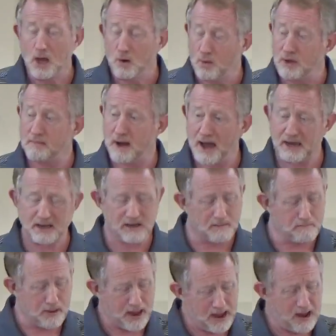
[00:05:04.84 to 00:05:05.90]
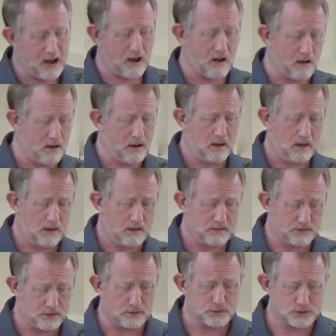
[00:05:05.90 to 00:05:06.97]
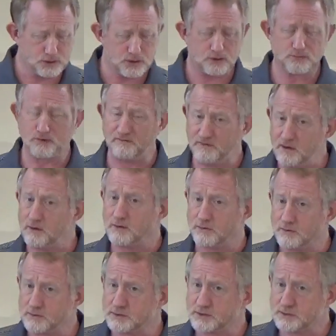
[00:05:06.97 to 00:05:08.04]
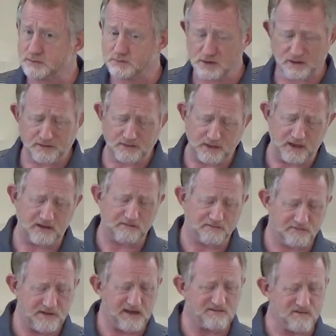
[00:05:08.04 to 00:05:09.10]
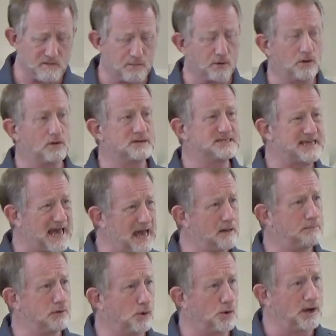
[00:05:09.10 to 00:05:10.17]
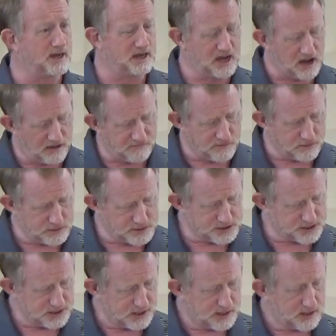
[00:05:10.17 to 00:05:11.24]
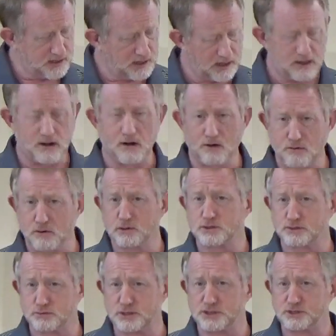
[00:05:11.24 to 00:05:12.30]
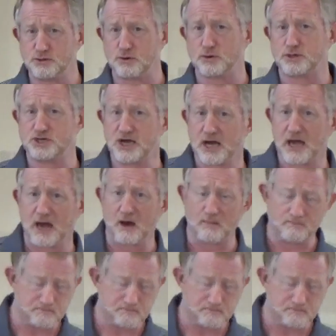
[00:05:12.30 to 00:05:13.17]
we might compare those good reviews with the favorable tabloid covers in our grocery store checkout.